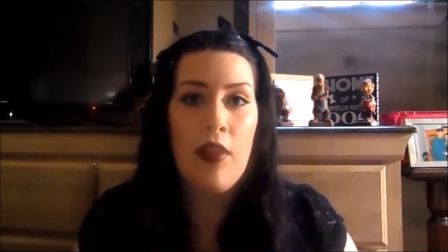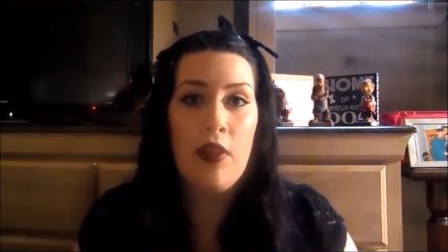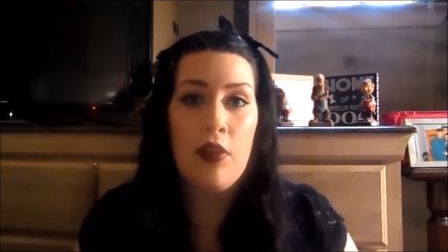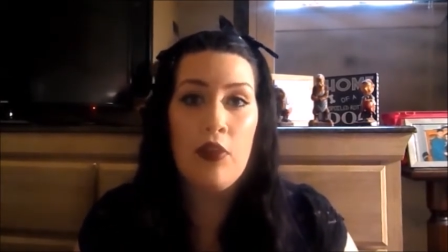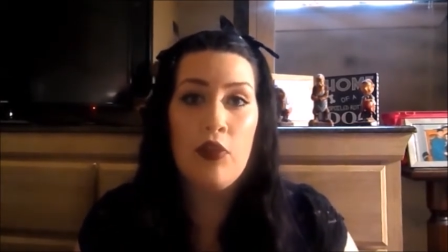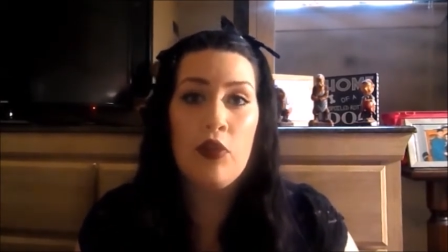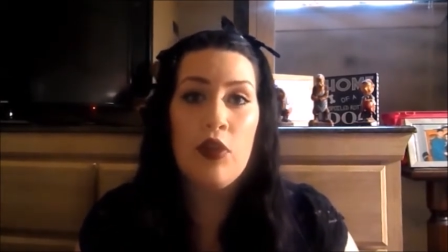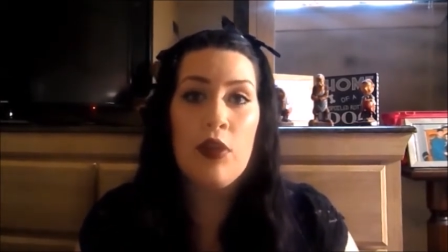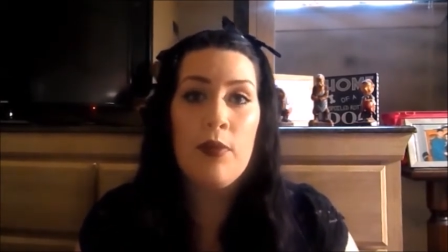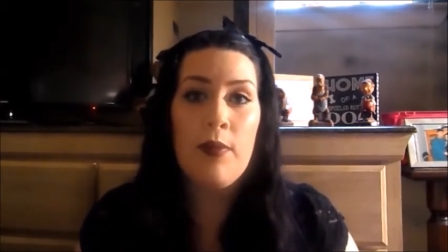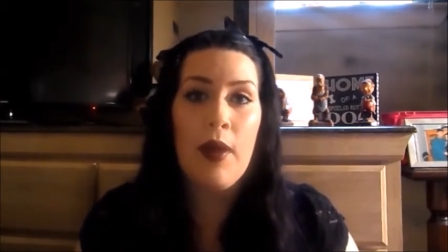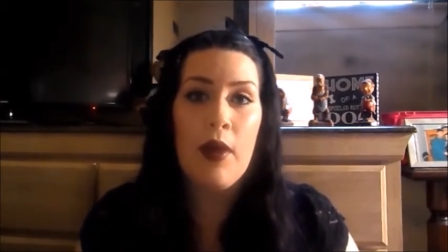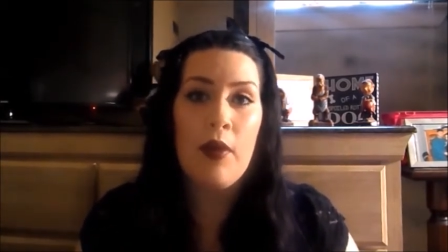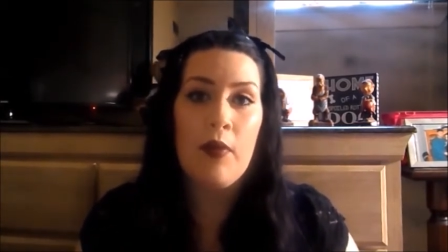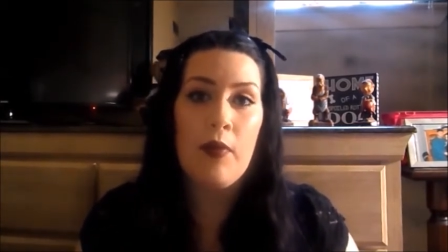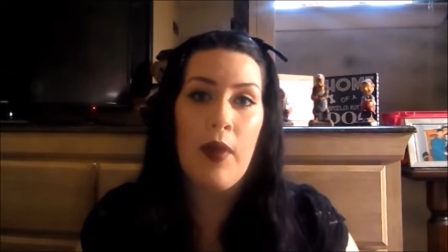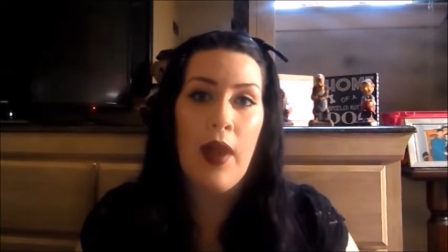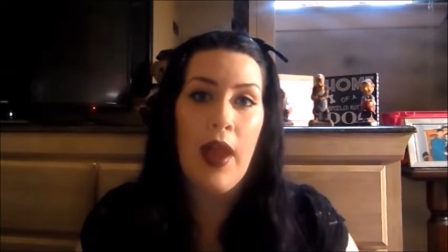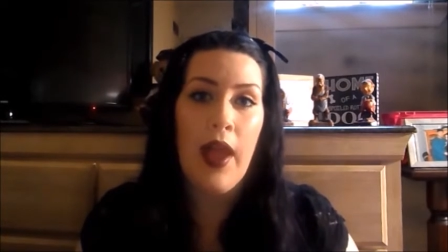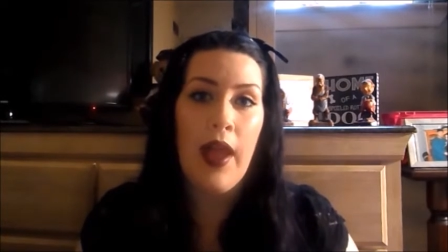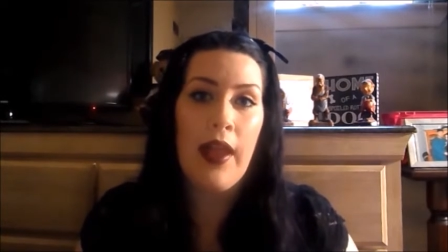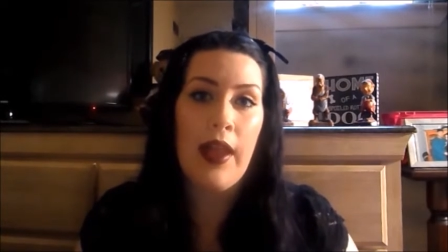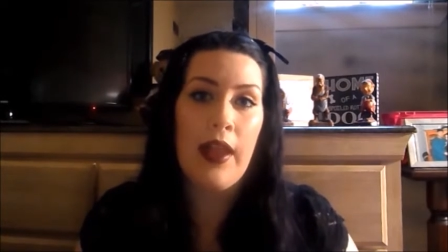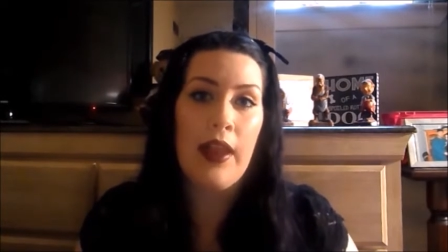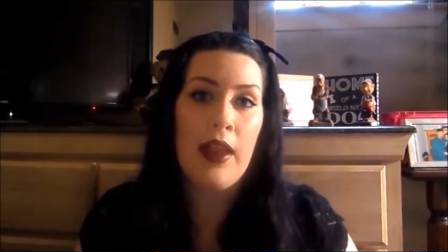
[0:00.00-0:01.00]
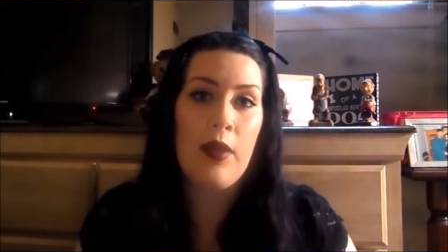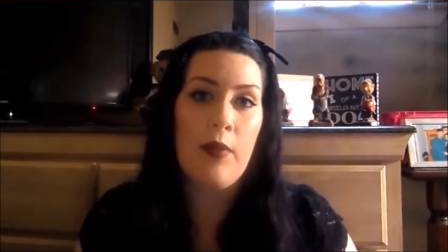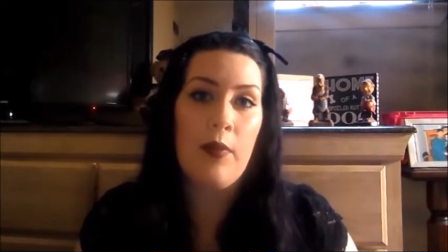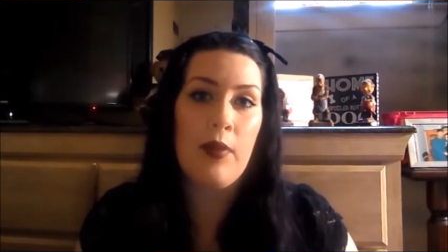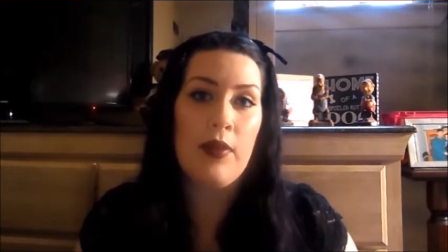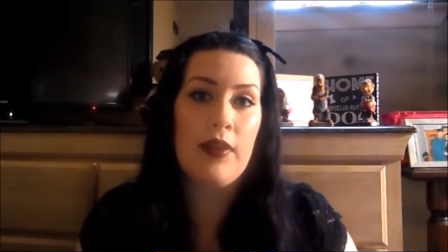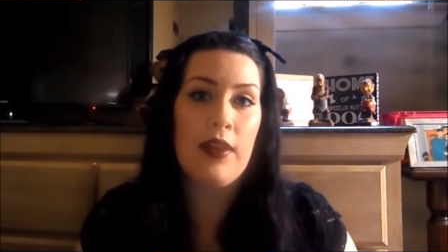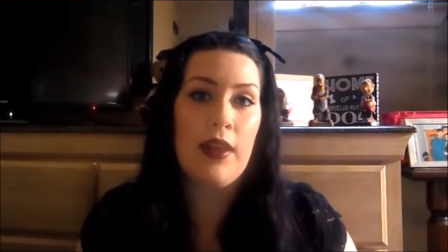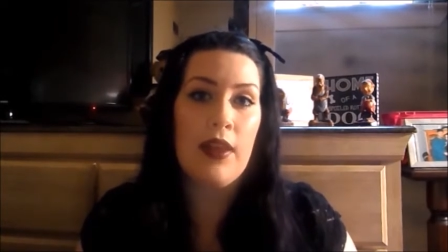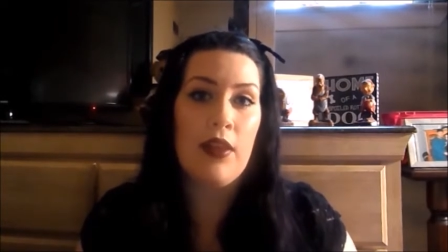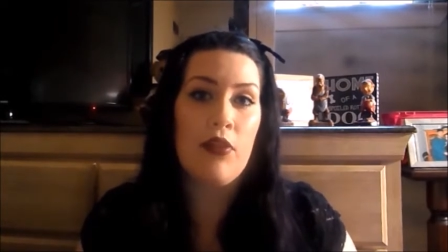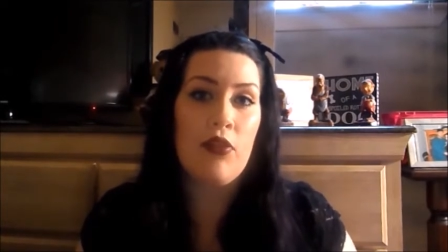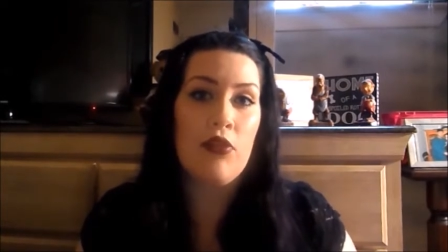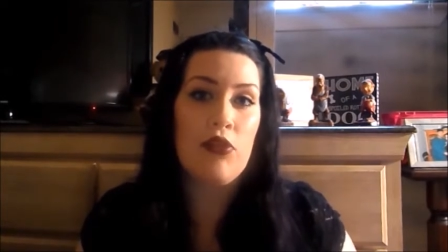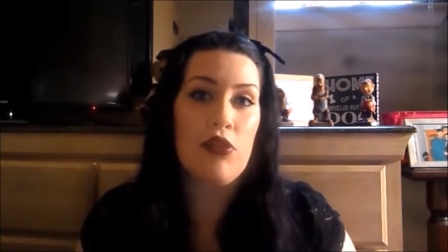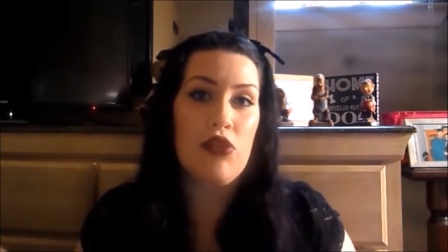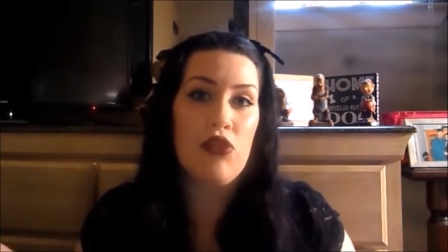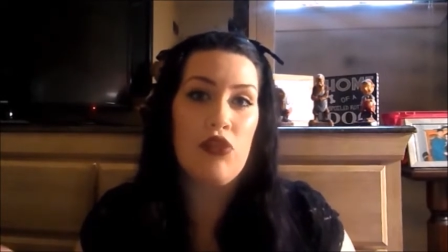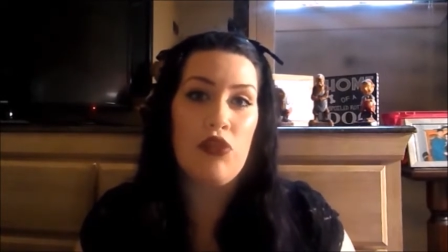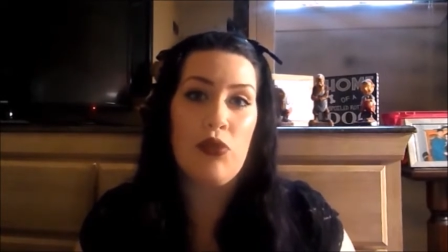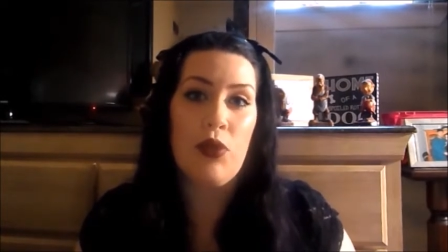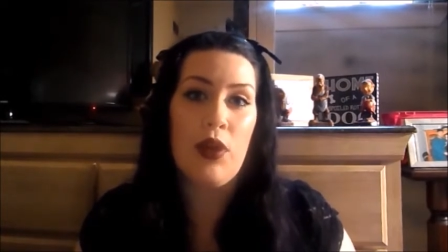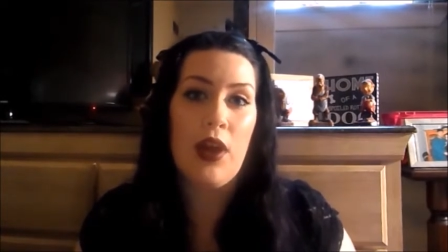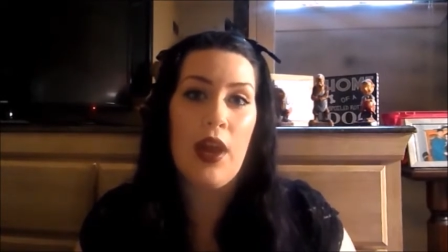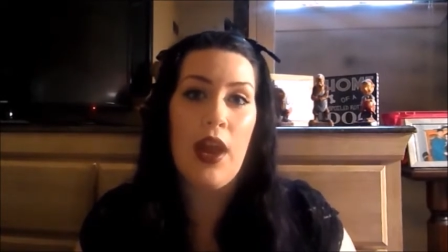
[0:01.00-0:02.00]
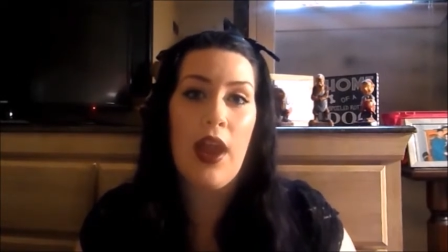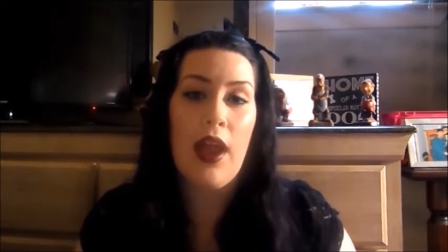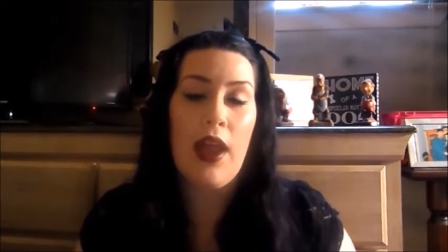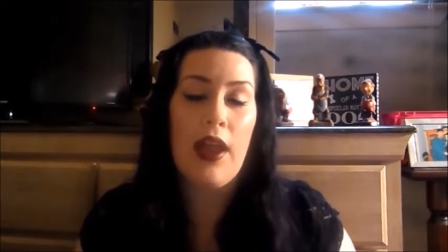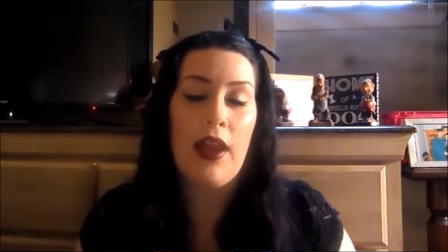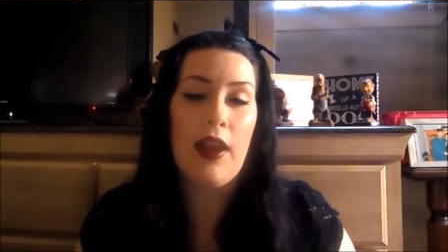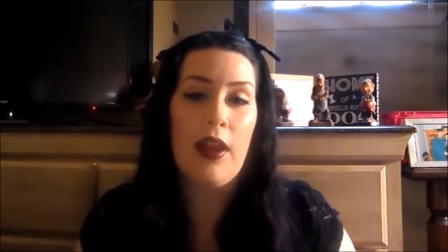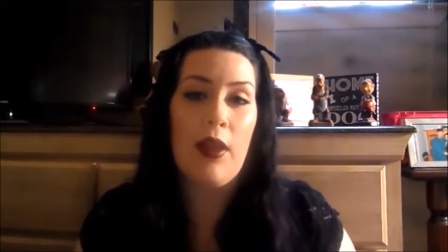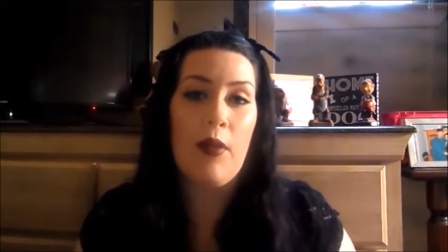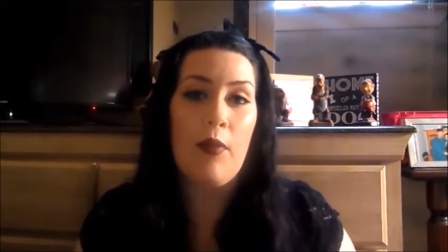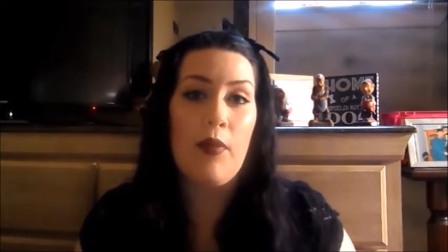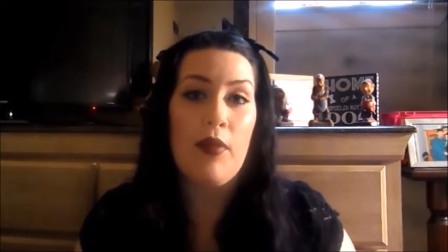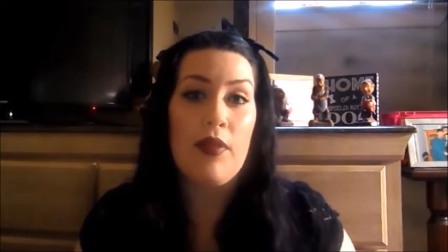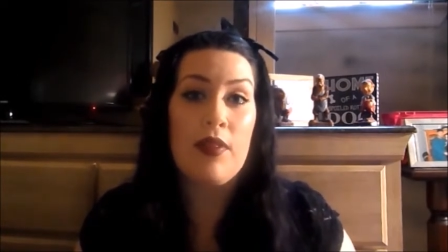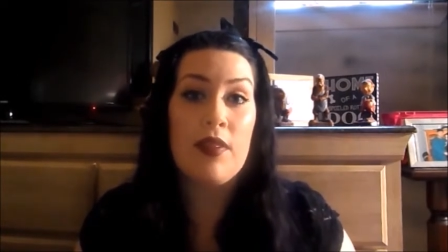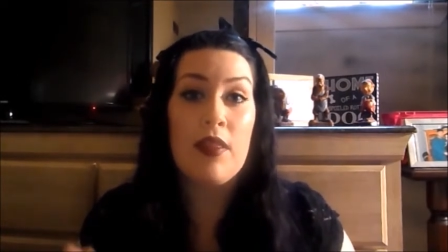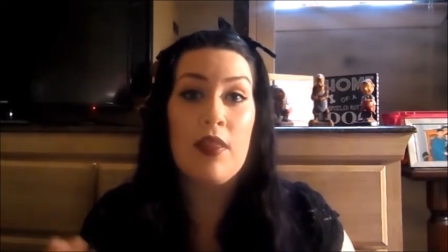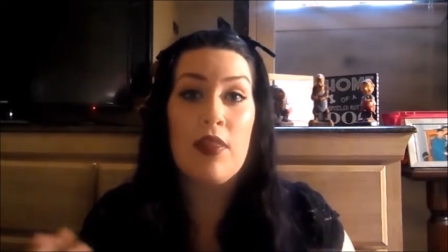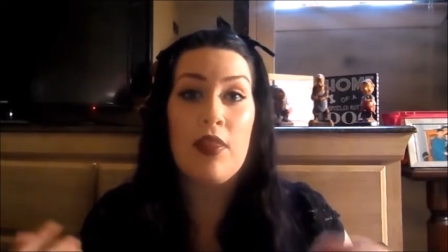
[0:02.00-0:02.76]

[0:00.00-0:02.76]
and the doorbell rang and he went to answer the door and it was